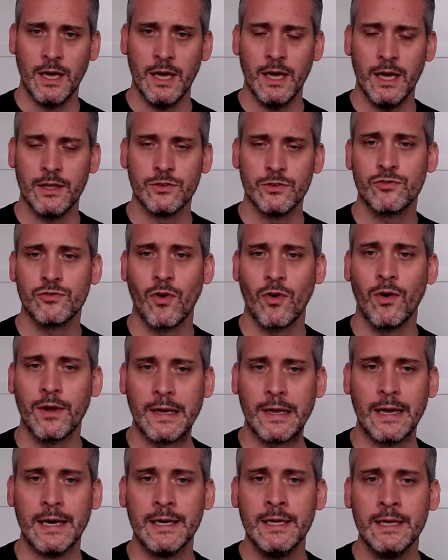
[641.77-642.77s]

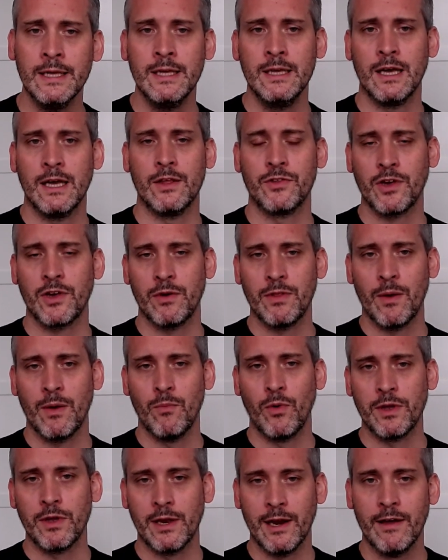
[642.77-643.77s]
stronger, and so then
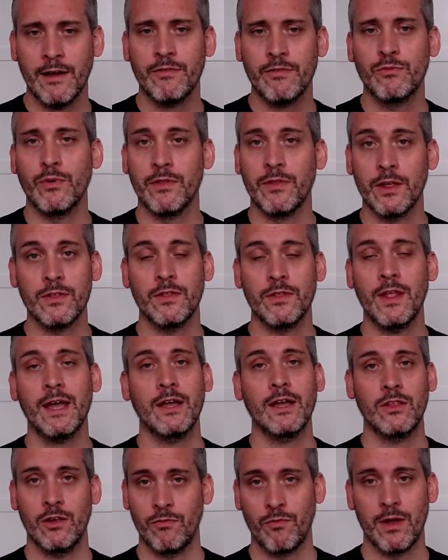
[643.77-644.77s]
what you're left with is a
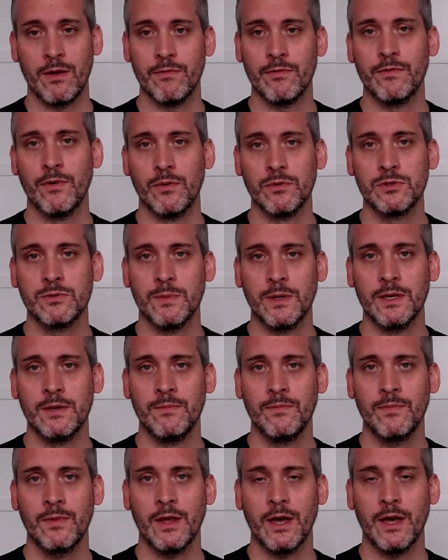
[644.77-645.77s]
negative
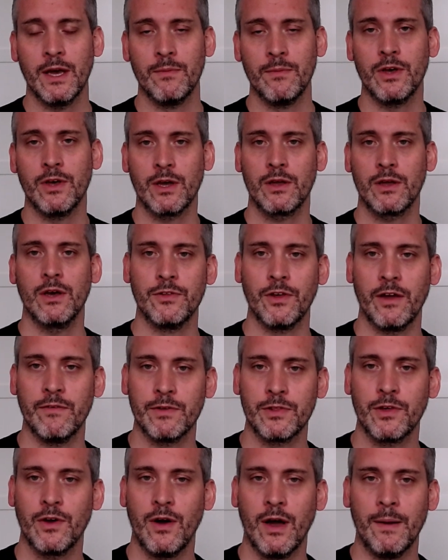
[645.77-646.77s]
reinforcement that occurs
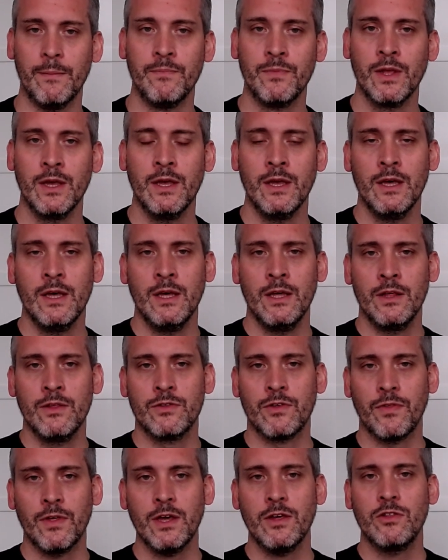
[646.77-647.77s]
over time.
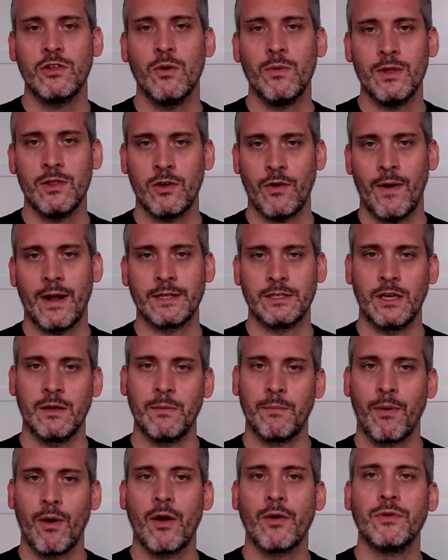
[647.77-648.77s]
So these two
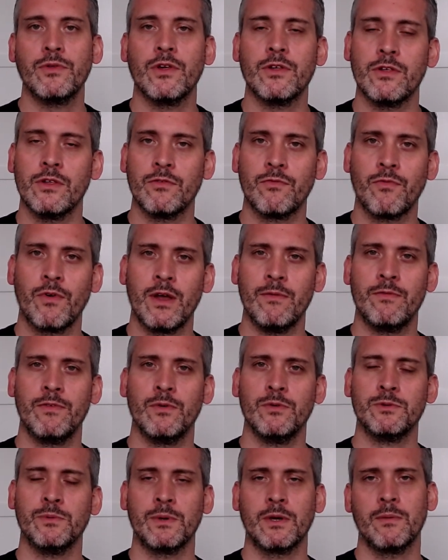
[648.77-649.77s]
interacting processes of
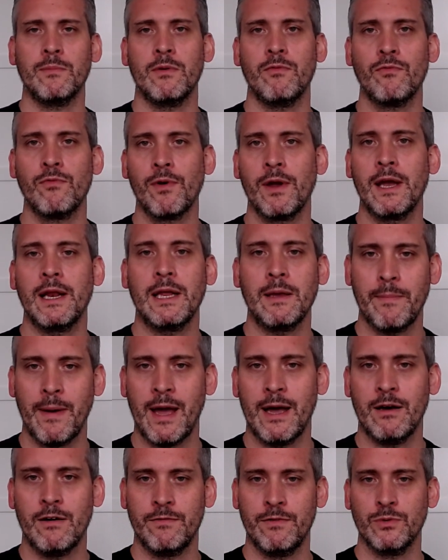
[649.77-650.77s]
reinforcement can be really
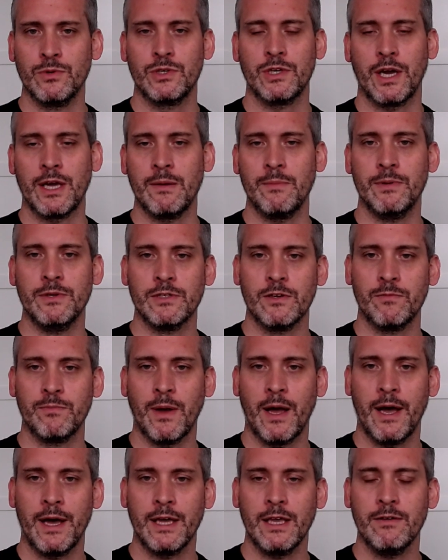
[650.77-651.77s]
powerful shapers of
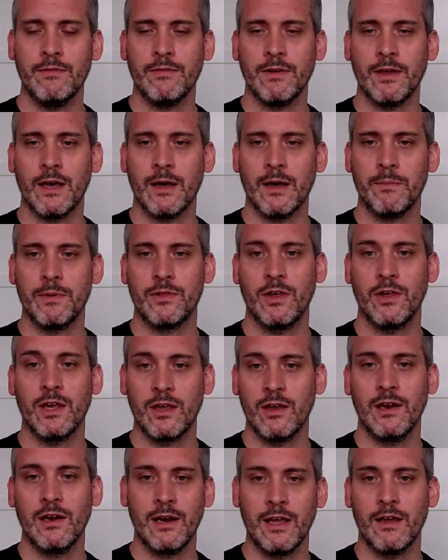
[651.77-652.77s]
behaviour,
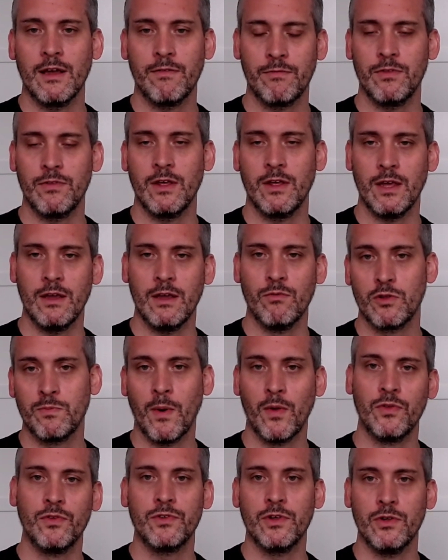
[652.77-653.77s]
particularly if the
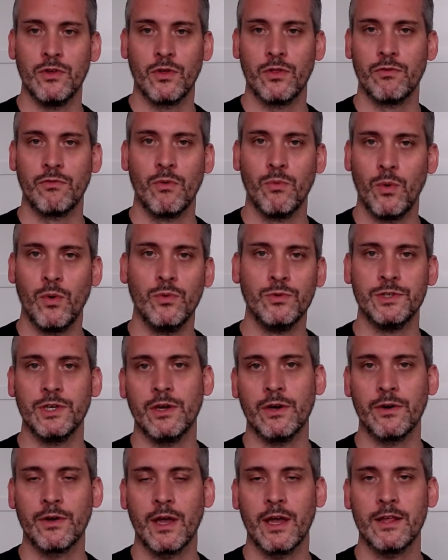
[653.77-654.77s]
responses or the rewards
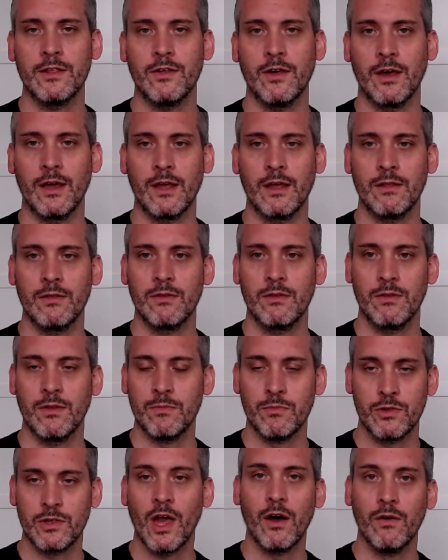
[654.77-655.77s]
that you're getting
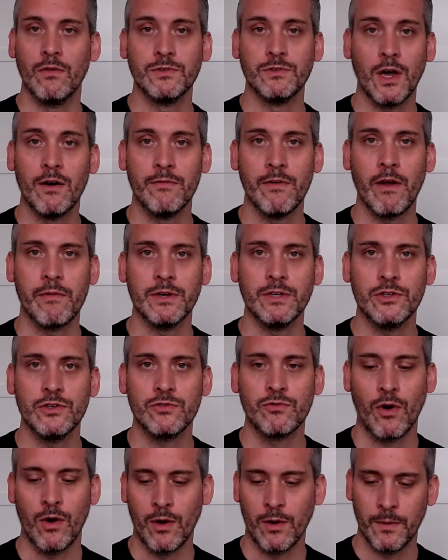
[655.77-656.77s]
themselves are very
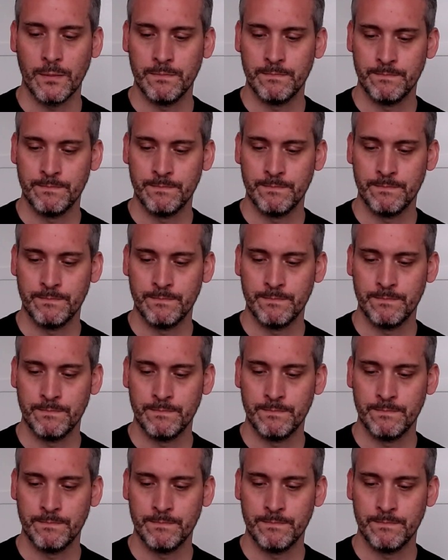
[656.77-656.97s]
strong.